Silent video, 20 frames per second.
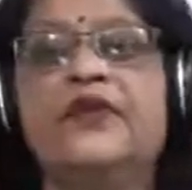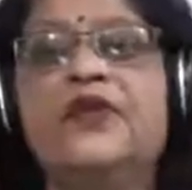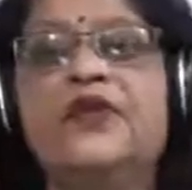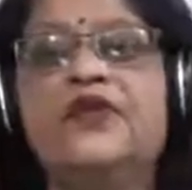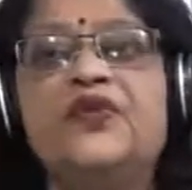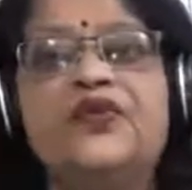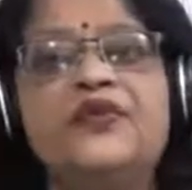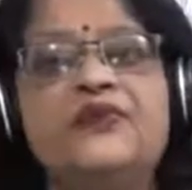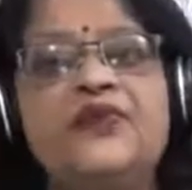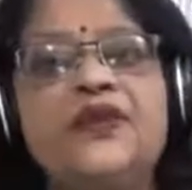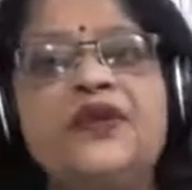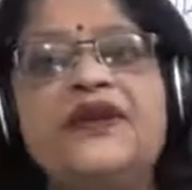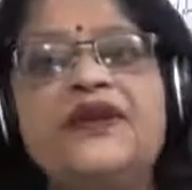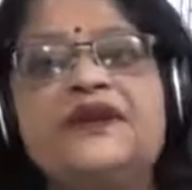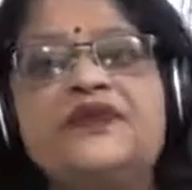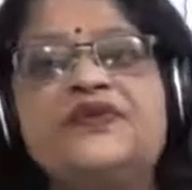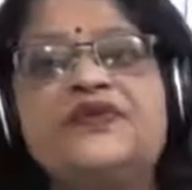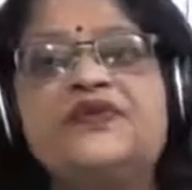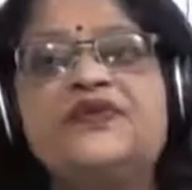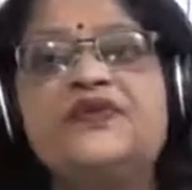Good
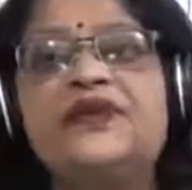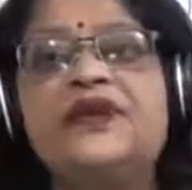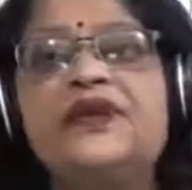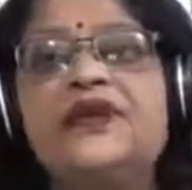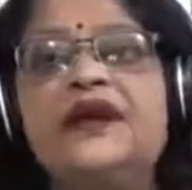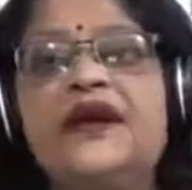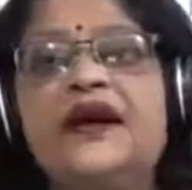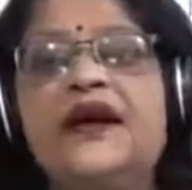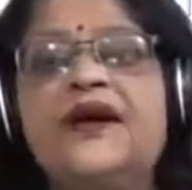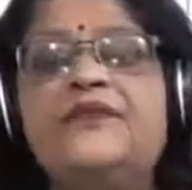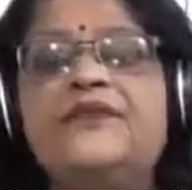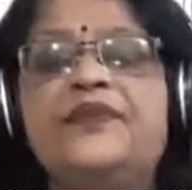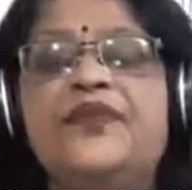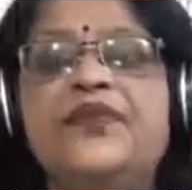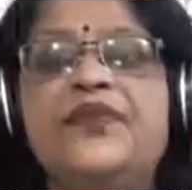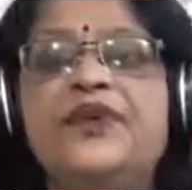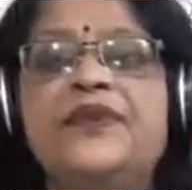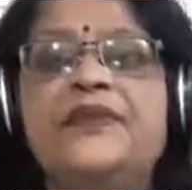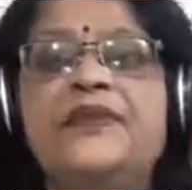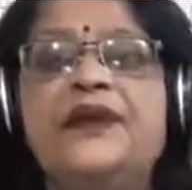morning, student. I am
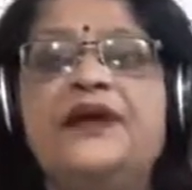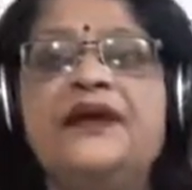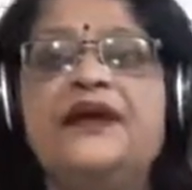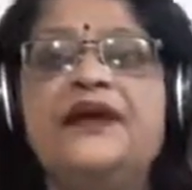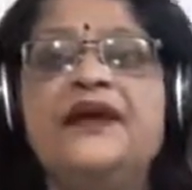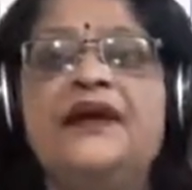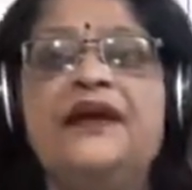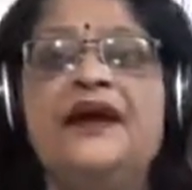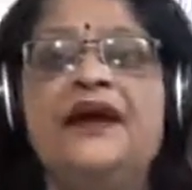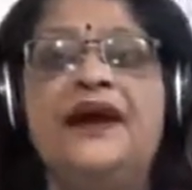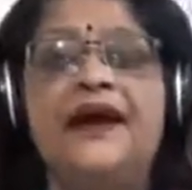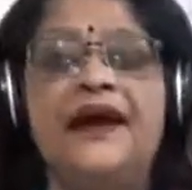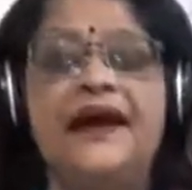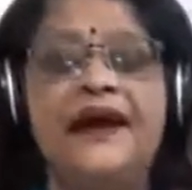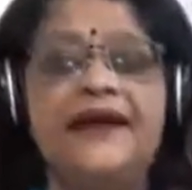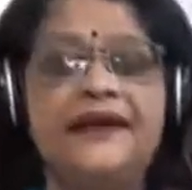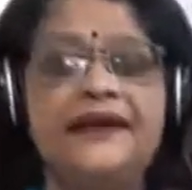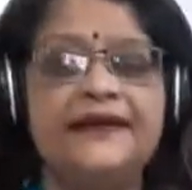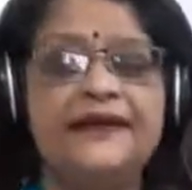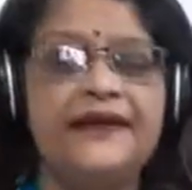Purnima
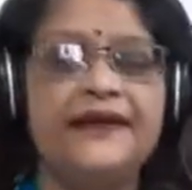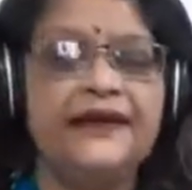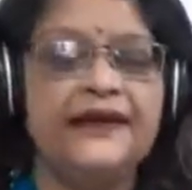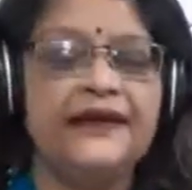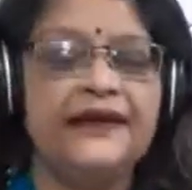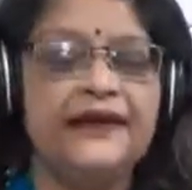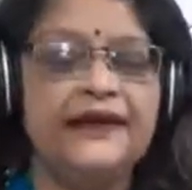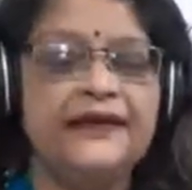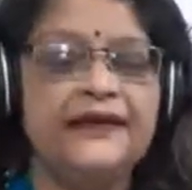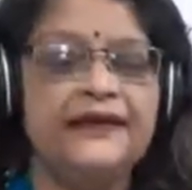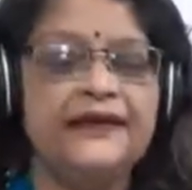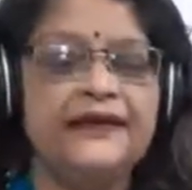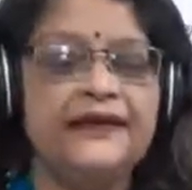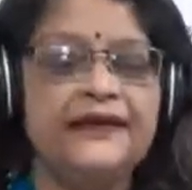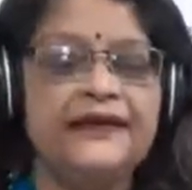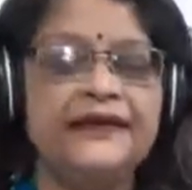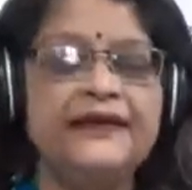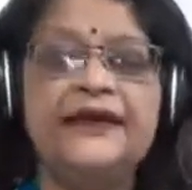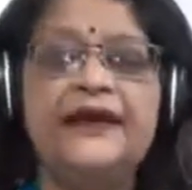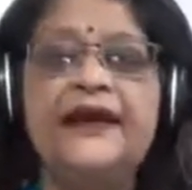and
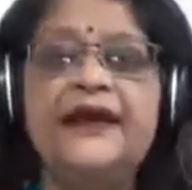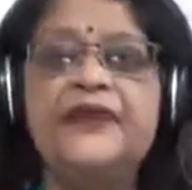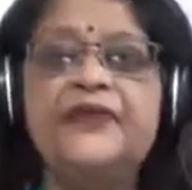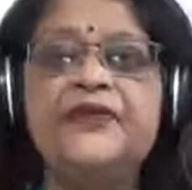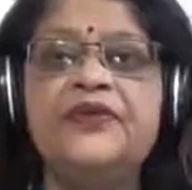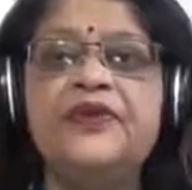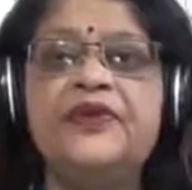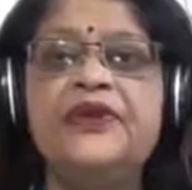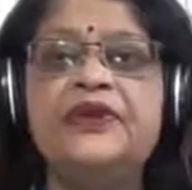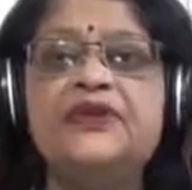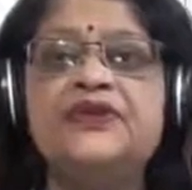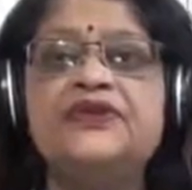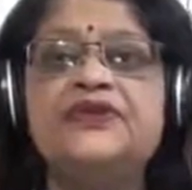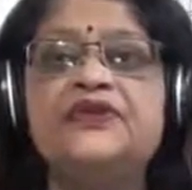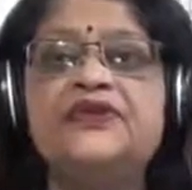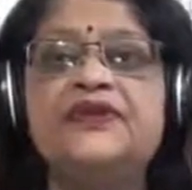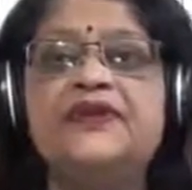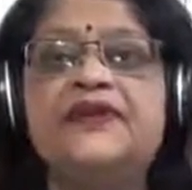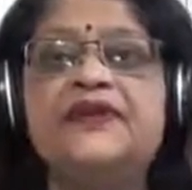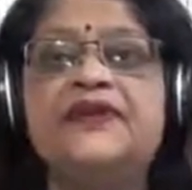I am going
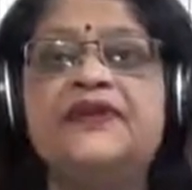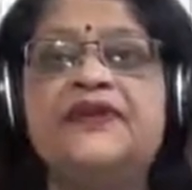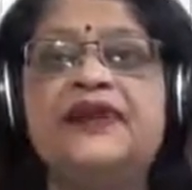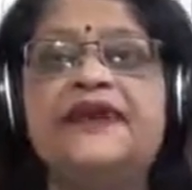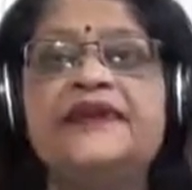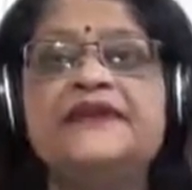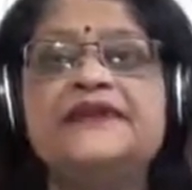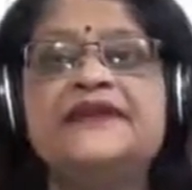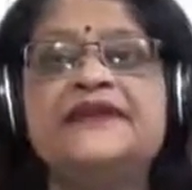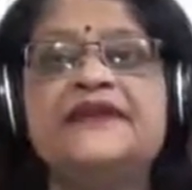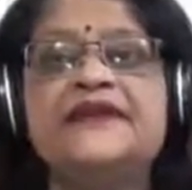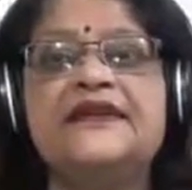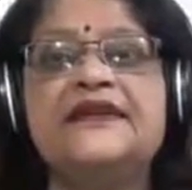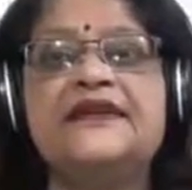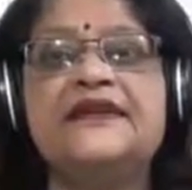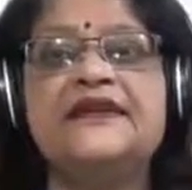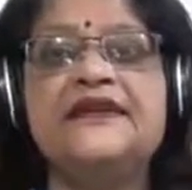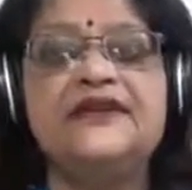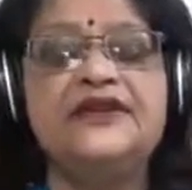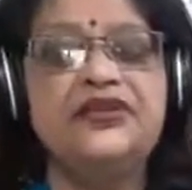to revise
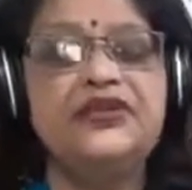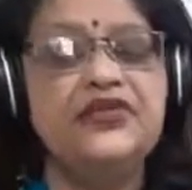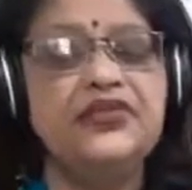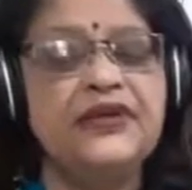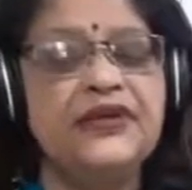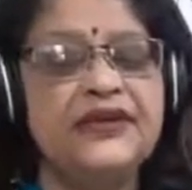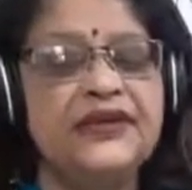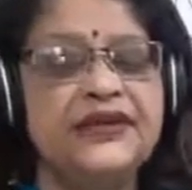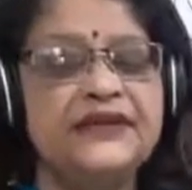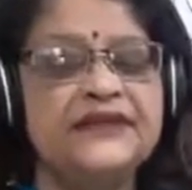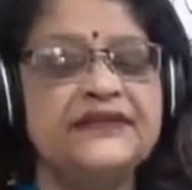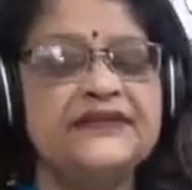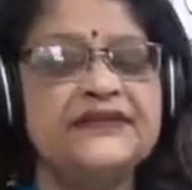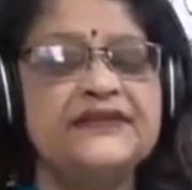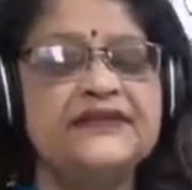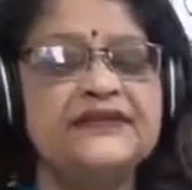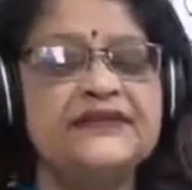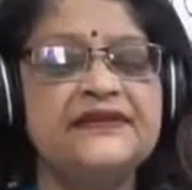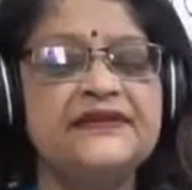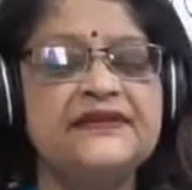a new
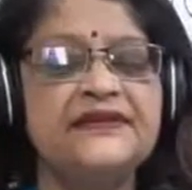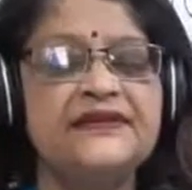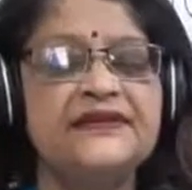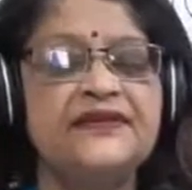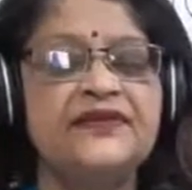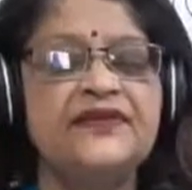lesson